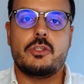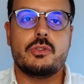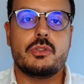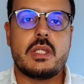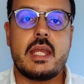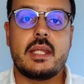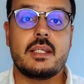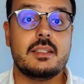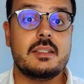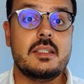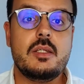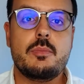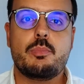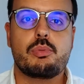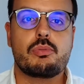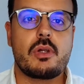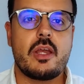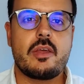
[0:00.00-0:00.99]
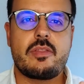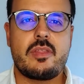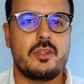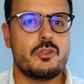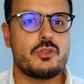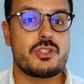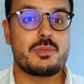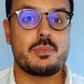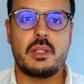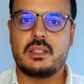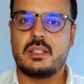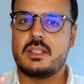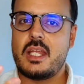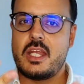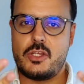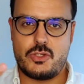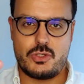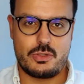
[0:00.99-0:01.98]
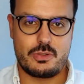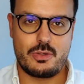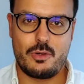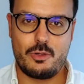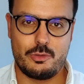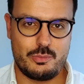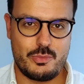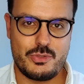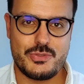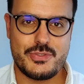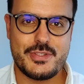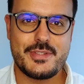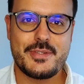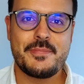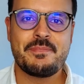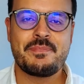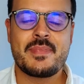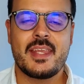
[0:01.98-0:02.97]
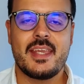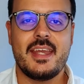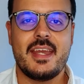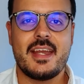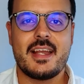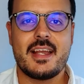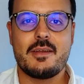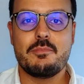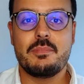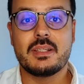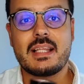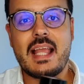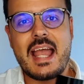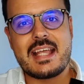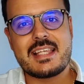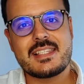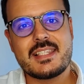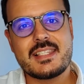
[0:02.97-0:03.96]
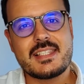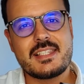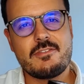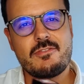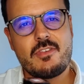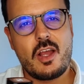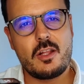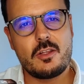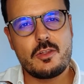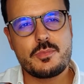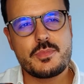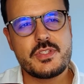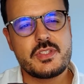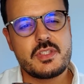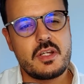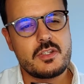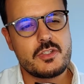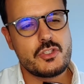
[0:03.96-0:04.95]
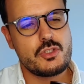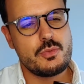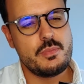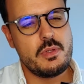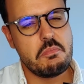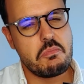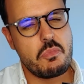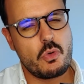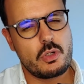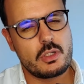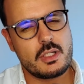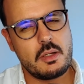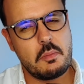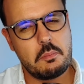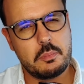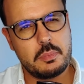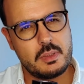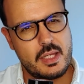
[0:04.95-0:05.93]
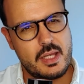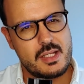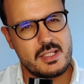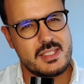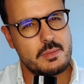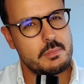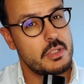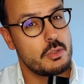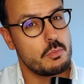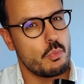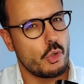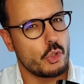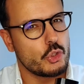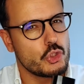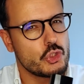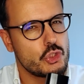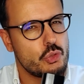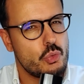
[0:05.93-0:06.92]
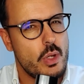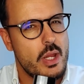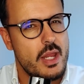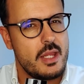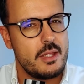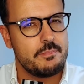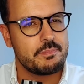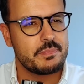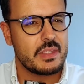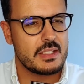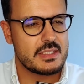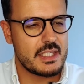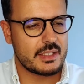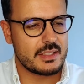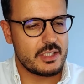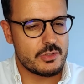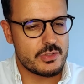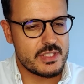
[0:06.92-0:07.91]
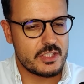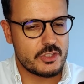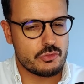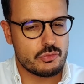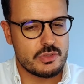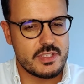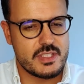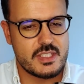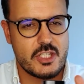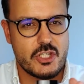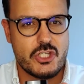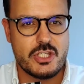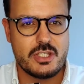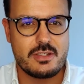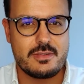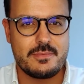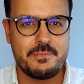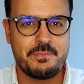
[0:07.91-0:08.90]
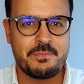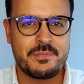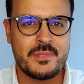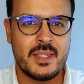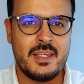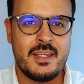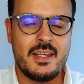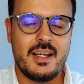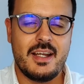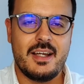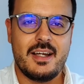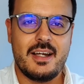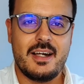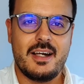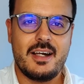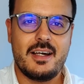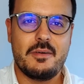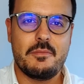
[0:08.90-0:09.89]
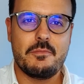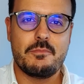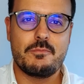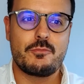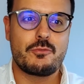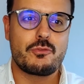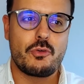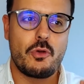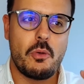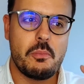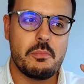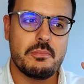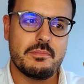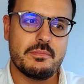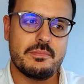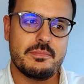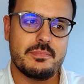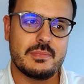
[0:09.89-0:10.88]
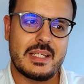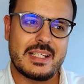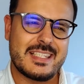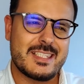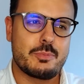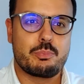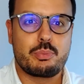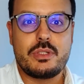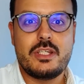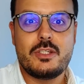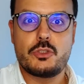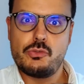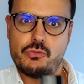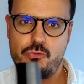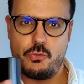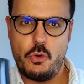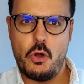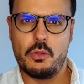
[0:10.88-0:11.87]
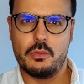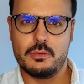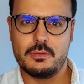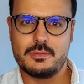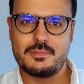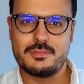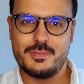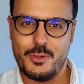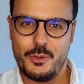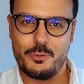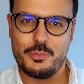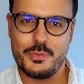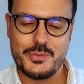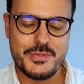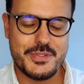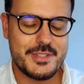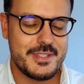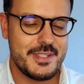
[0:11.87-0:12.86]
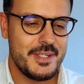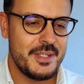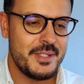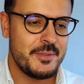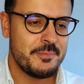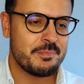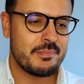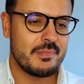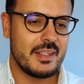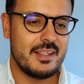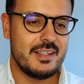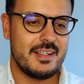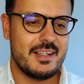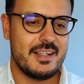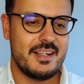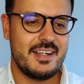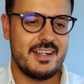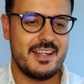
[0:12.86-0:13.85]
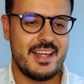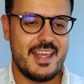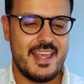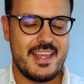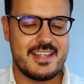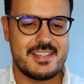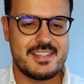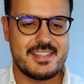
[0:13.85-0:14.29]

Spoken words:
you take a deep breath and you're smelling nature almost. But as this develops, starts to be more complex, a bit more gray. It's like there's a transition from like spring to fall almost. Because